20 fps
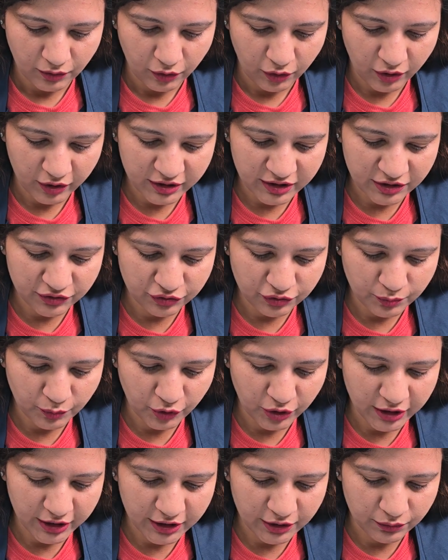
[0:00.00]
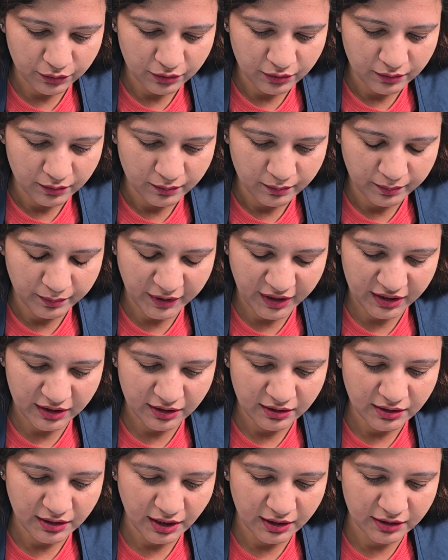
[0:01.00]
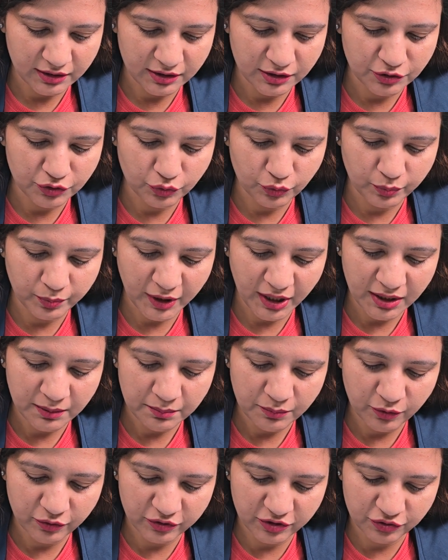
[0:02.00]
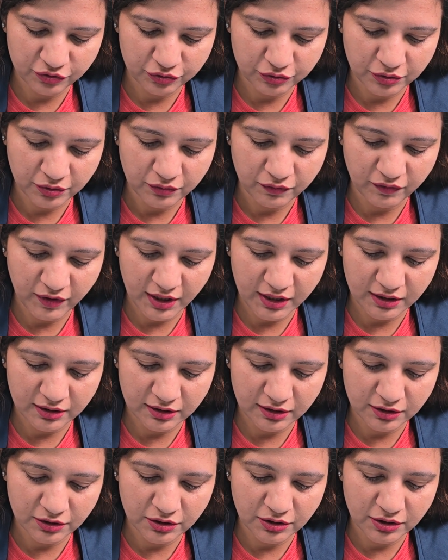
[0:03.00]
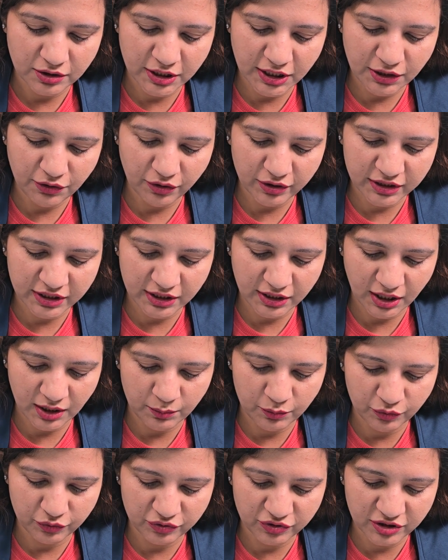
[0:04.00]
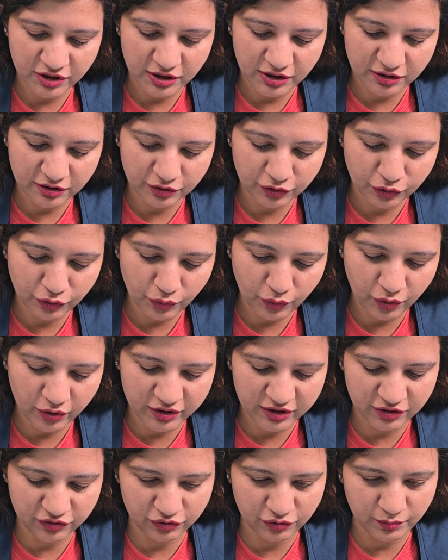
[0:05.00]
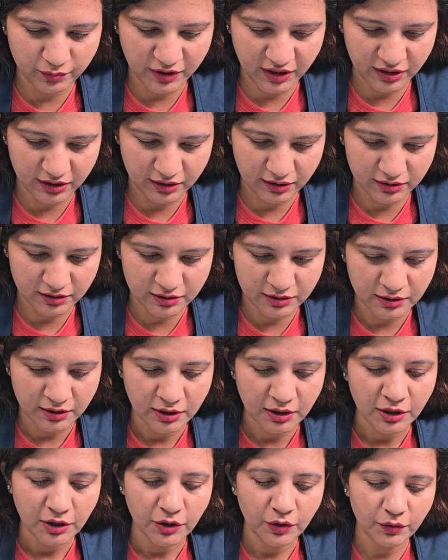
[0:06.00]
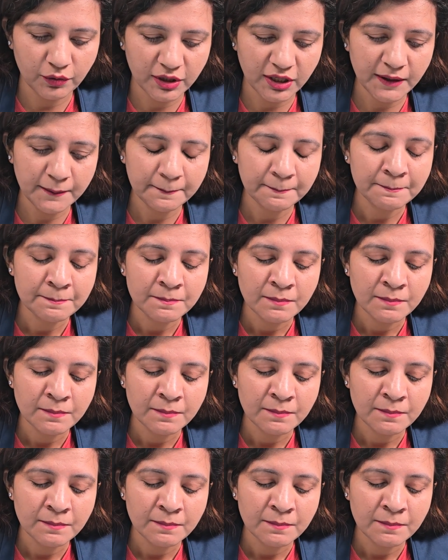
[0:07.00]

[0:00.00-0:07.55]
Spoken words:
oxygen molecule present, that is in 2' position, whereas in deoxyribose, there is no oxygen present. Okay.